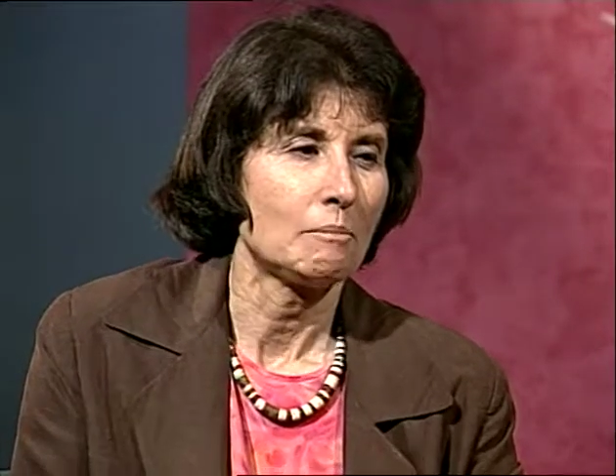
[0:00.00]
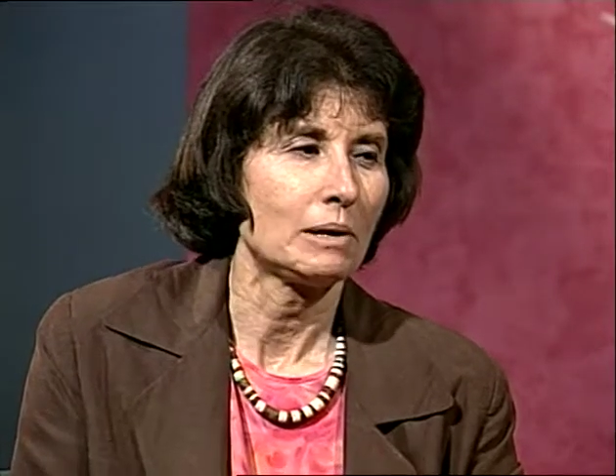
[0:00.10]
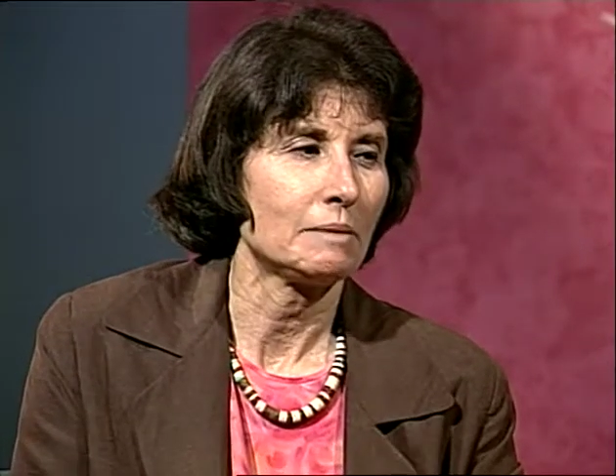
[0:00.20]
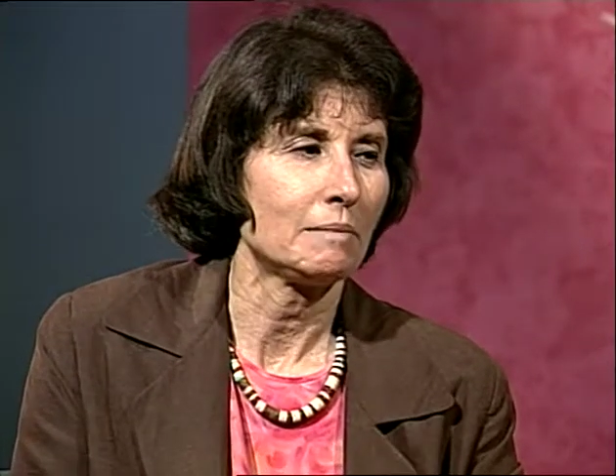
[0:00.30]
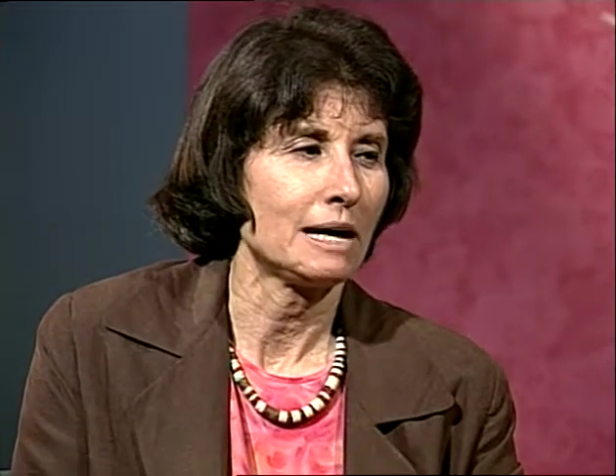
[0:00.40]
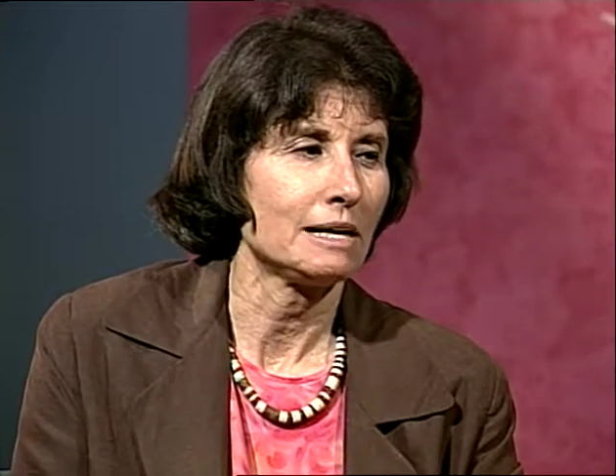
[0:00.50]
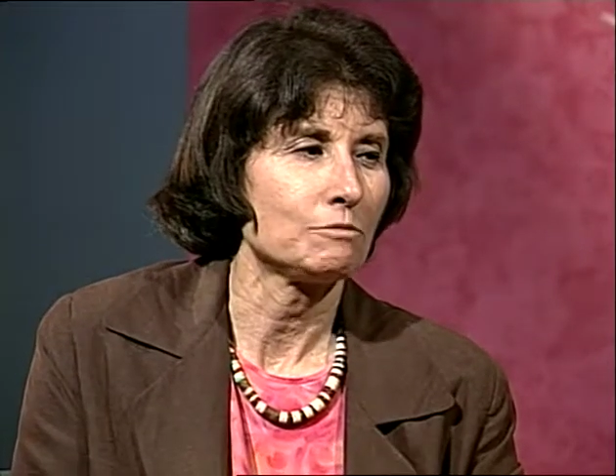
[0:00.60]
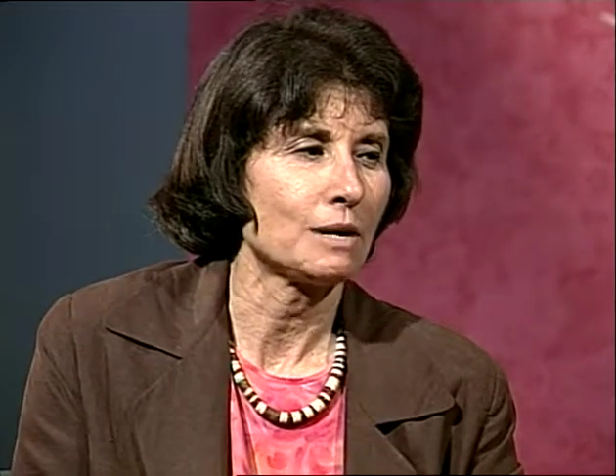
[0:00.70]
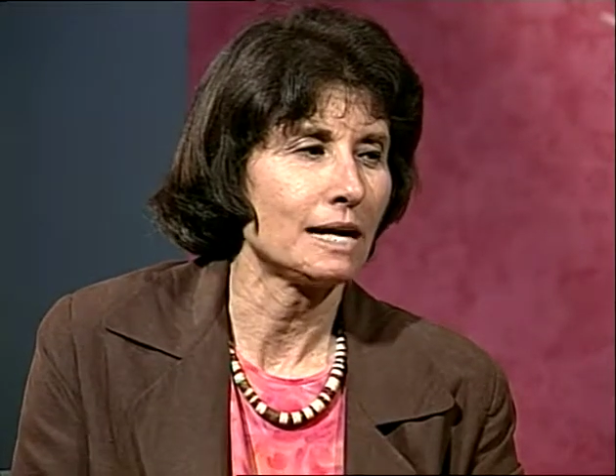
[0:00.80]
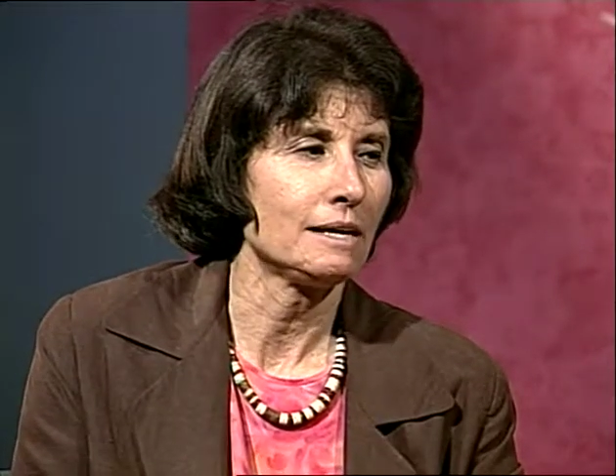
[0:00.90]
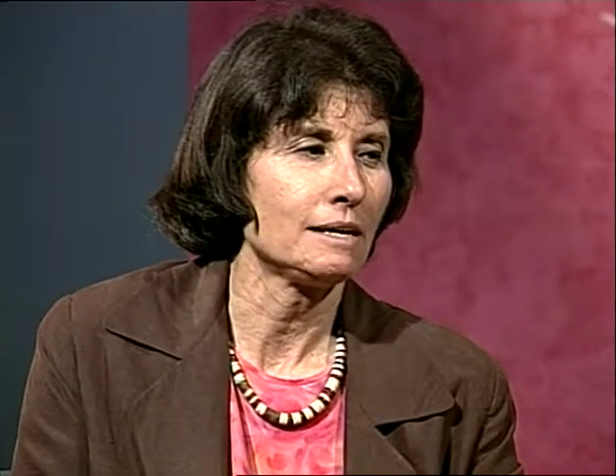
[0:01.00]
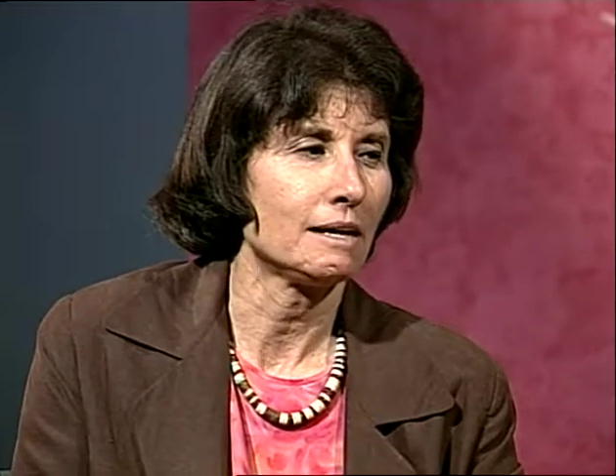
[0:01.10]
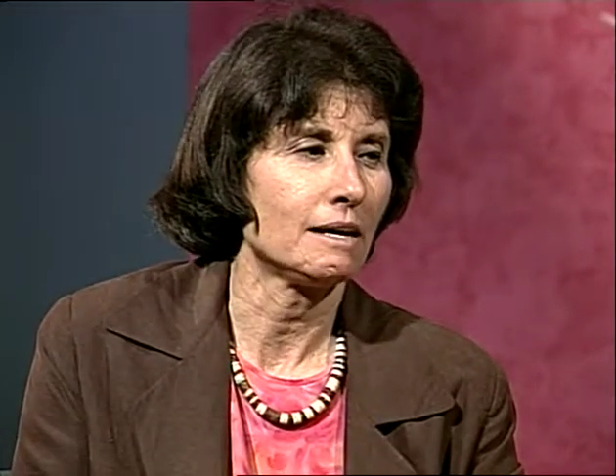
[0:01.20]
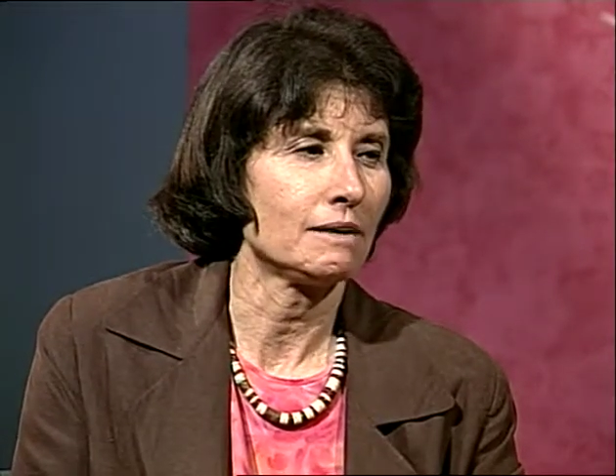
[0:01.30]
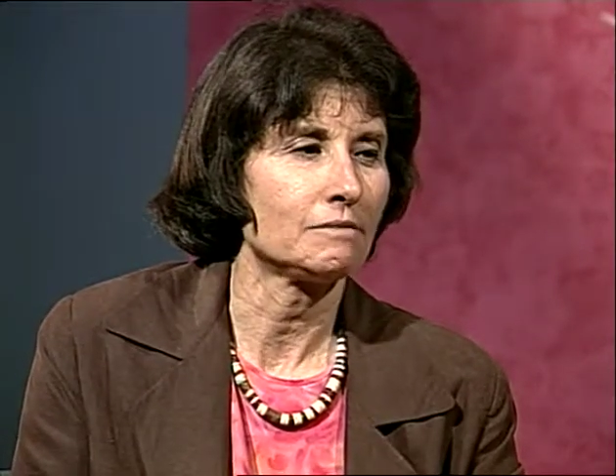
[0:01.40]
But my writing
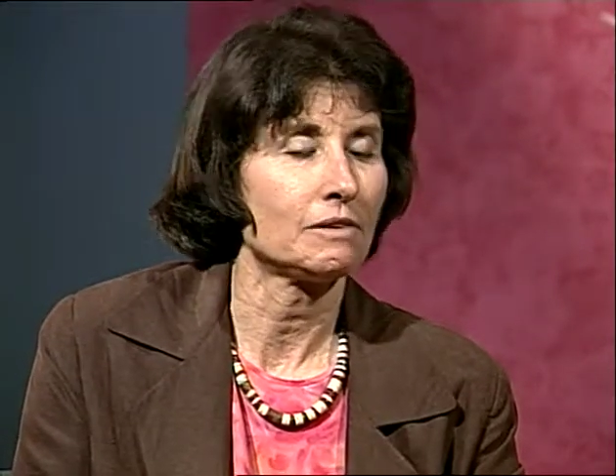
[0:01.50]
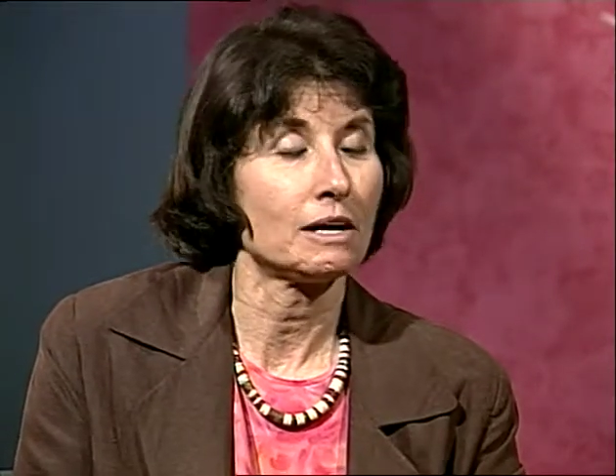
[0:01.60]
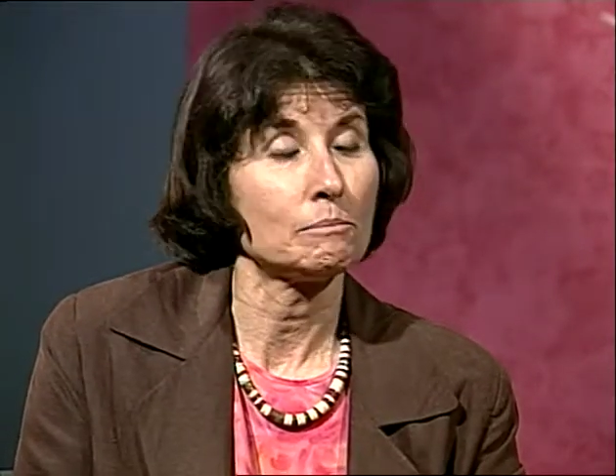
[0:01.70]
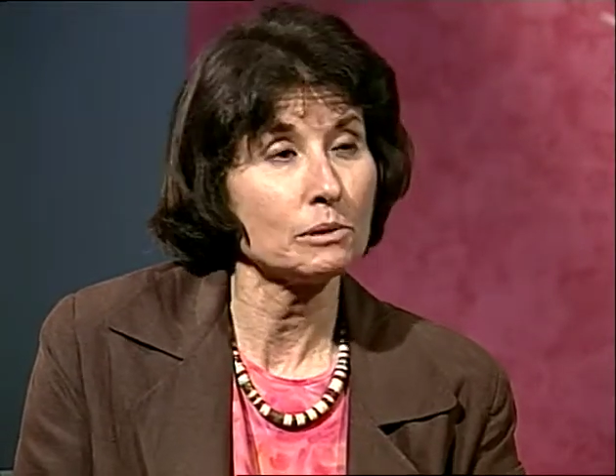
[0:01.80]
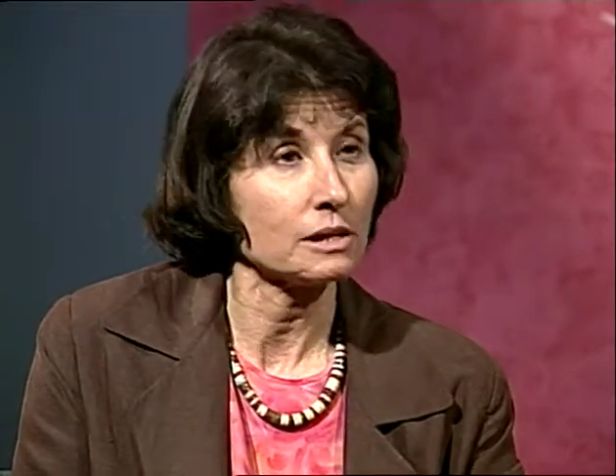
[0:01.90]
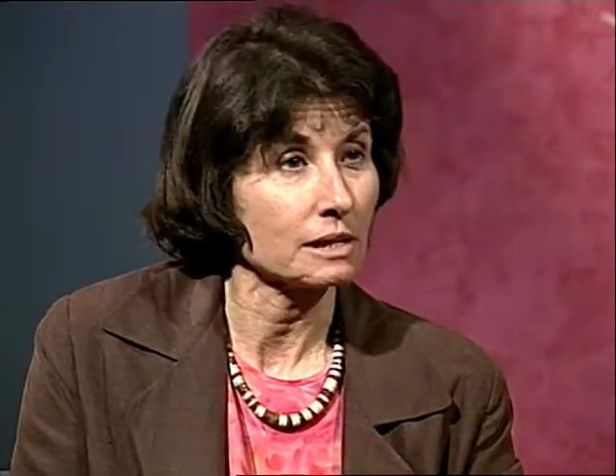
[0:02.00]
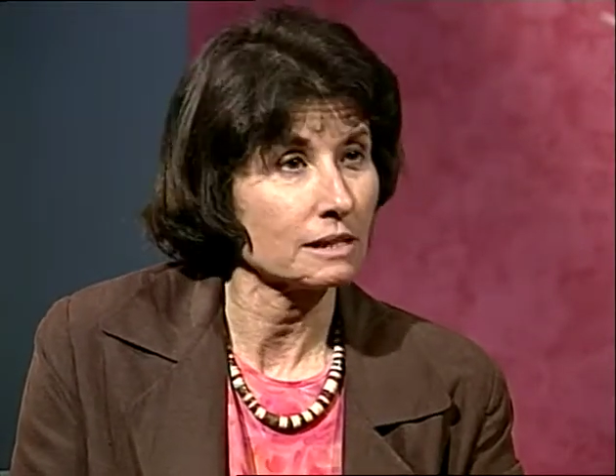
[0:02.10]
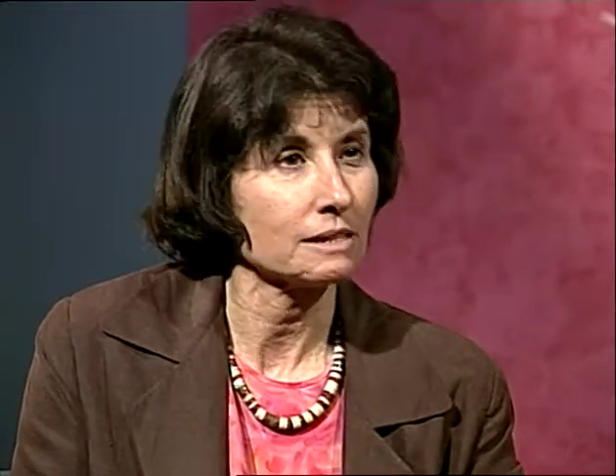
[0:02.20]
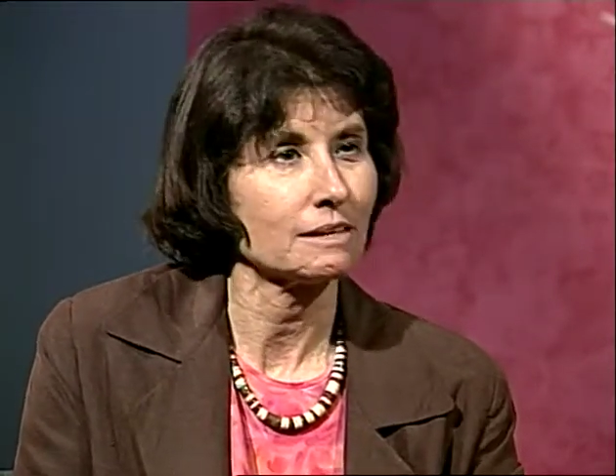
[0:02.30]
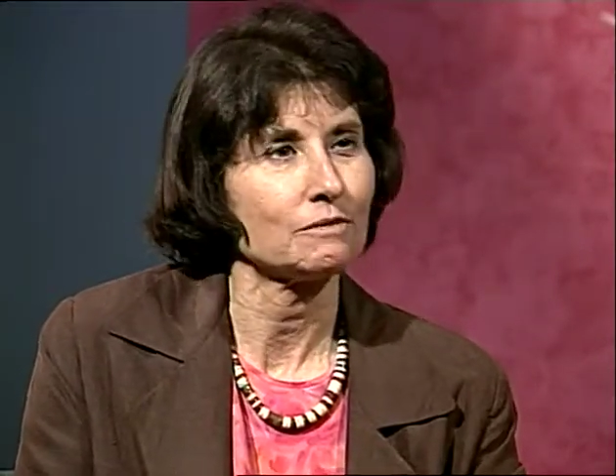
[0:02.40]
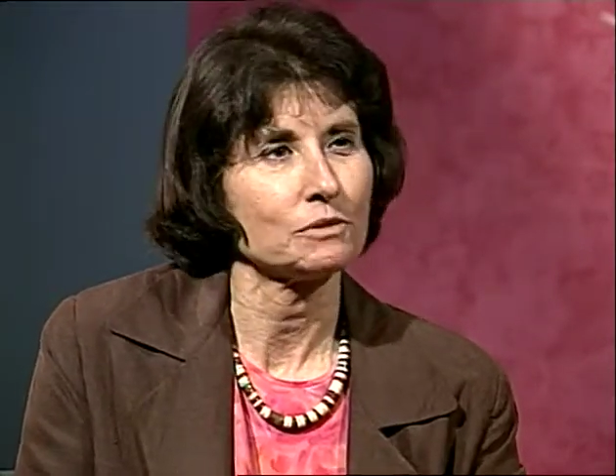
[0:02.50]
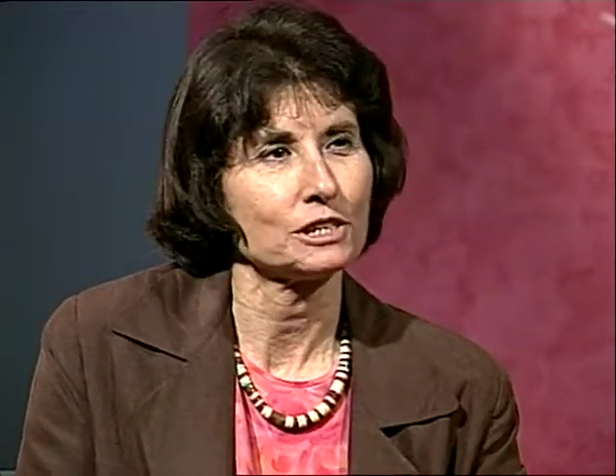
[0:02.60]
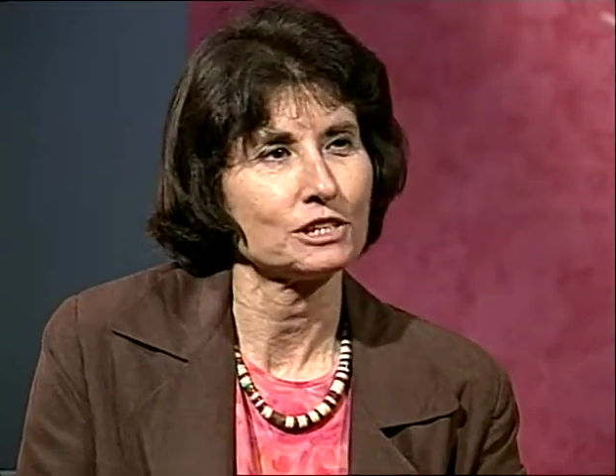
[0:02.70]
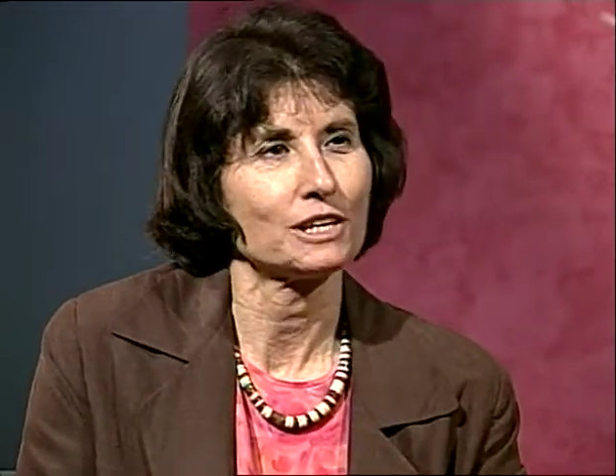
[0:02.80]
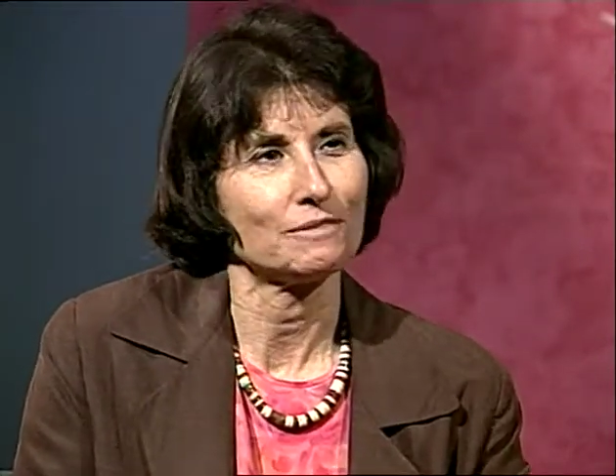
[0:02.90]
of a book, of
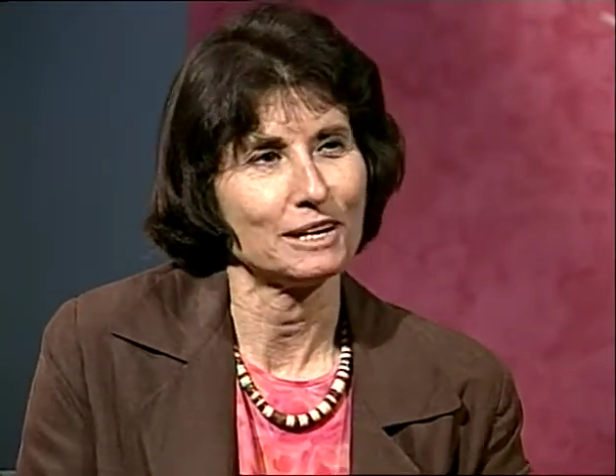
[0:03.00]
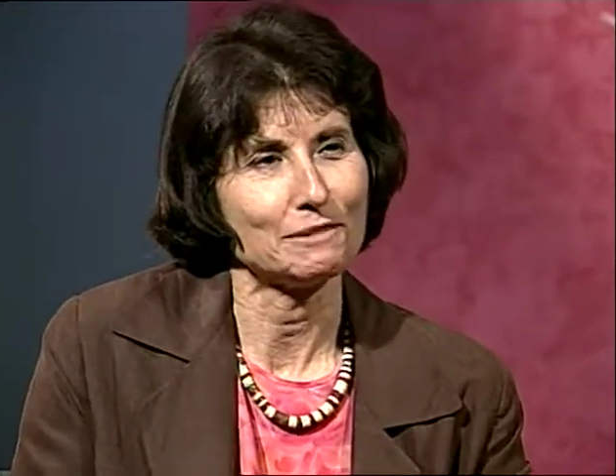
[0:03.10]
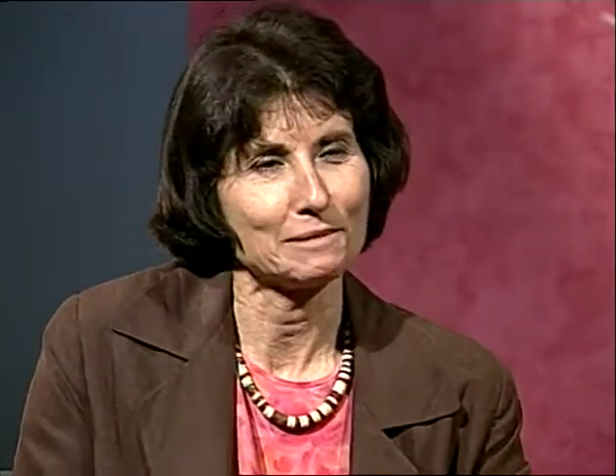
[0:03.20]
which I've now